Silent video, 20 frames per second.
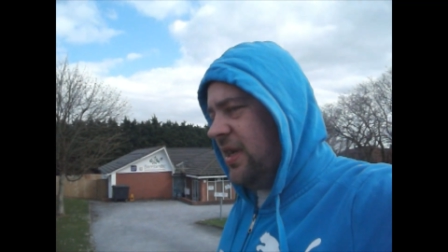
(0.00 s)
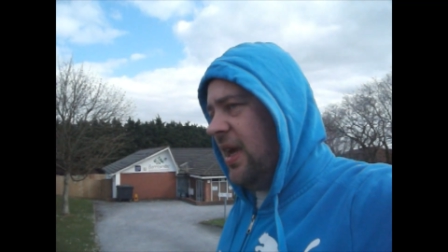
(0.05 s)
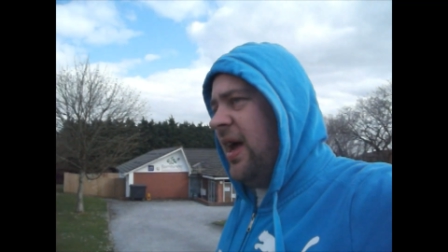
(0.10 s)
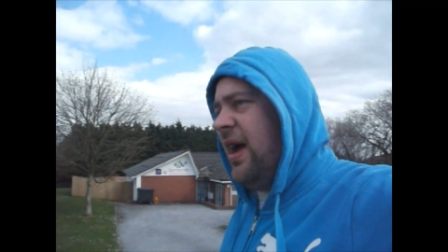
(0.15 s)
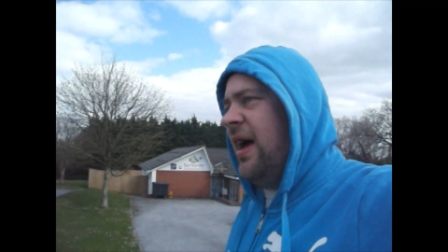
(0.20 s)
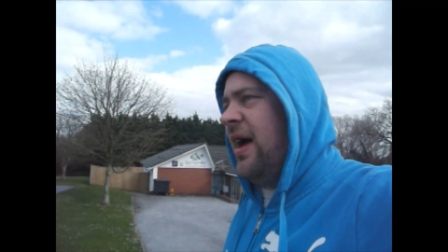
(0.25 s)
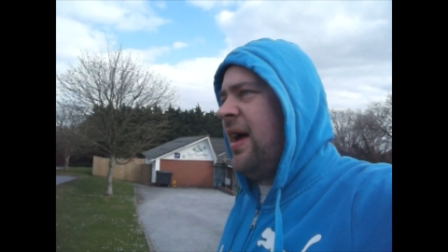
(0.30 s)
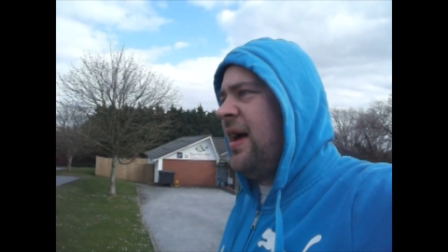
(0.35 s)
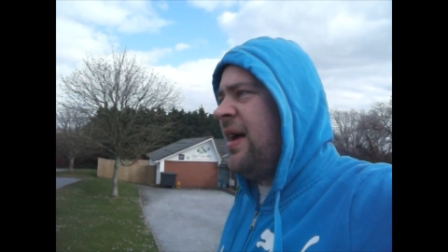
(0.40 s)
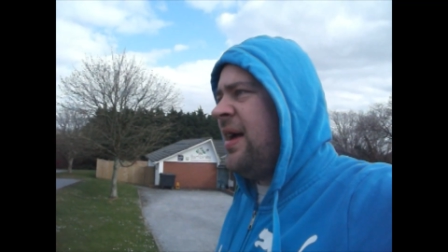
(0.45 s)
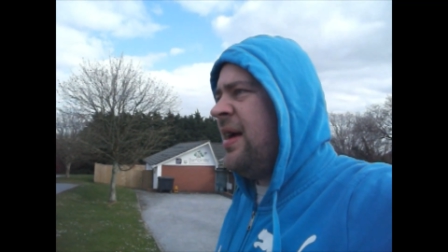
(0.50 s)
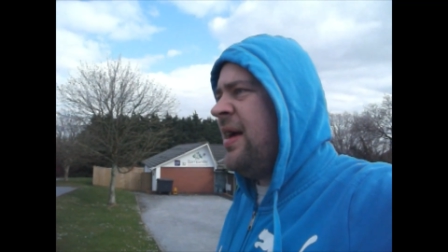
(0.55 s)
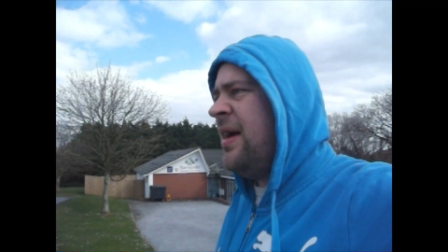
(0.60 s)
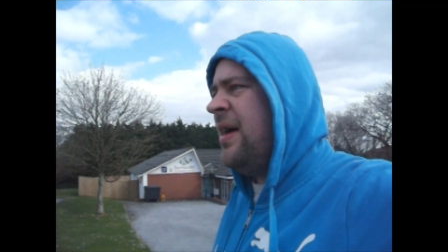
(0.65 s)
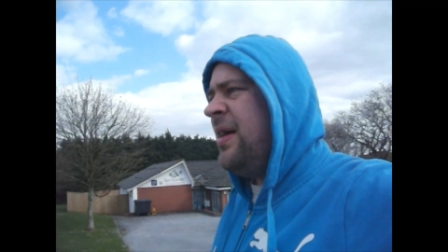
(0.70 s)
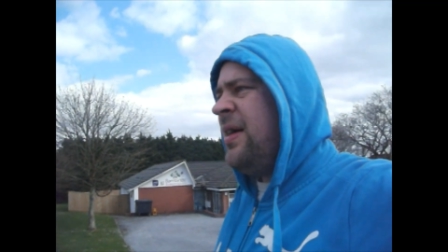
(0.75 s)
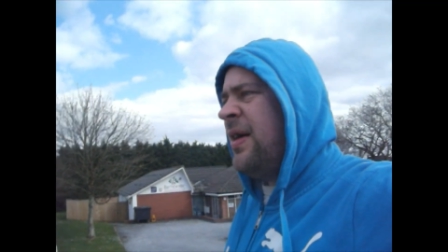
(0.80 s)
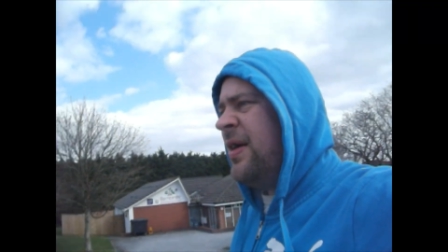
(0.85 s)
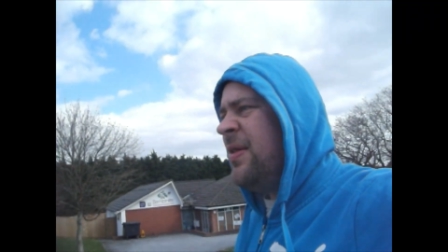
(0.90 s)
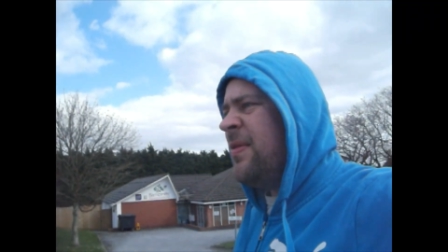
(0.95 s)
Uh,
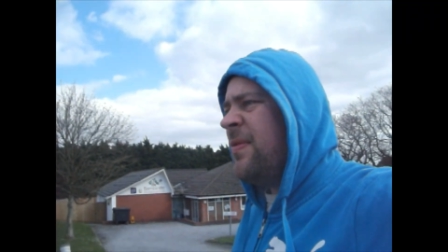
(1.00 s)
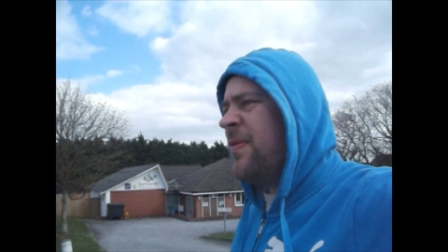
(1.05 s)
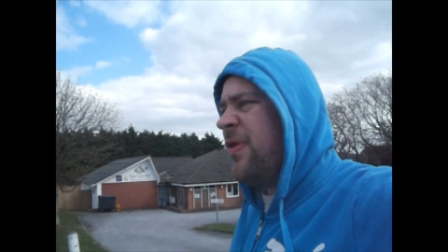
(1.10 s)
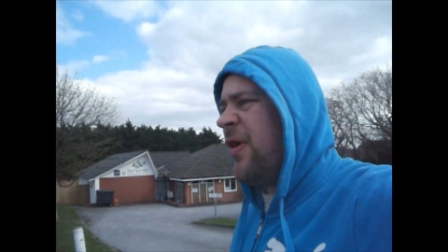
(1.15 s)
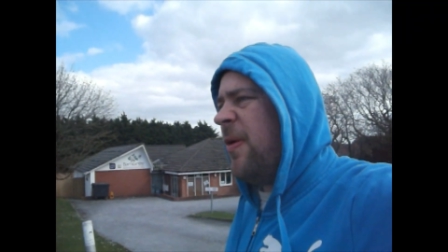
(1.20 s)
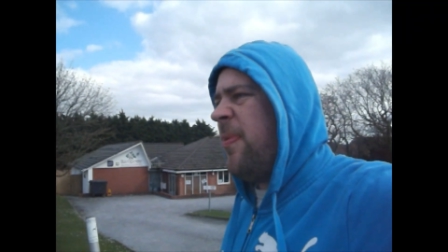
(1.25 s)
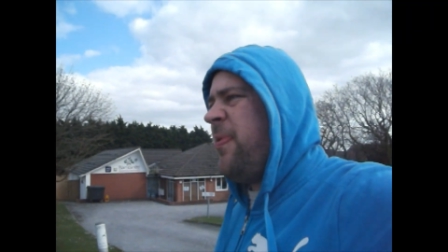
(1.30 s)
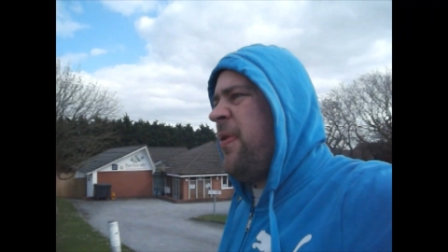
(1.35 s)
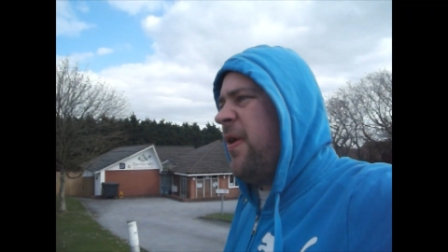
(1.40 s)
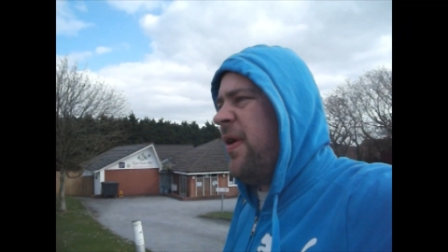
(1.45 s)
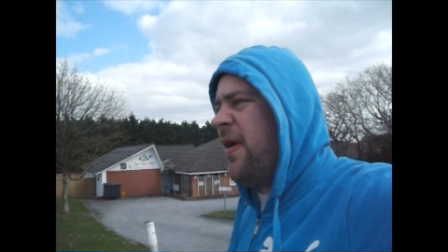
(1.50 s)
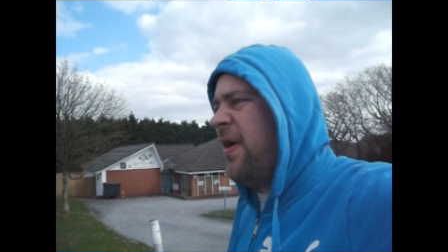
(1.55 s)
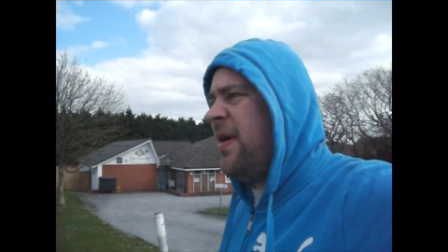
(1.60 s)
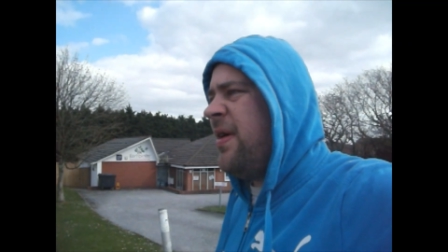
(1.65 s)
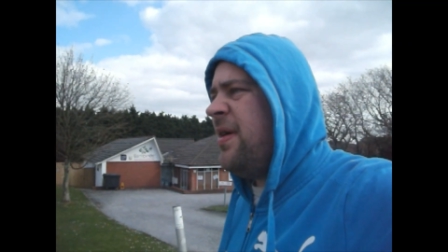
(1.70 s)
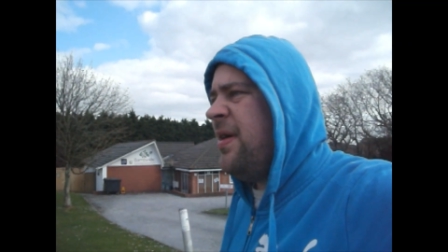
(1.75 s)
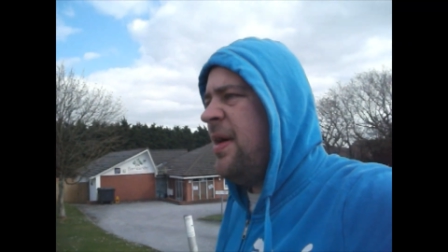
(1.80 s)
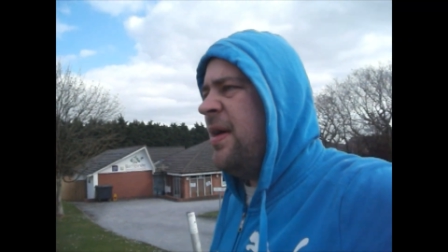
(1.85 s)
proper.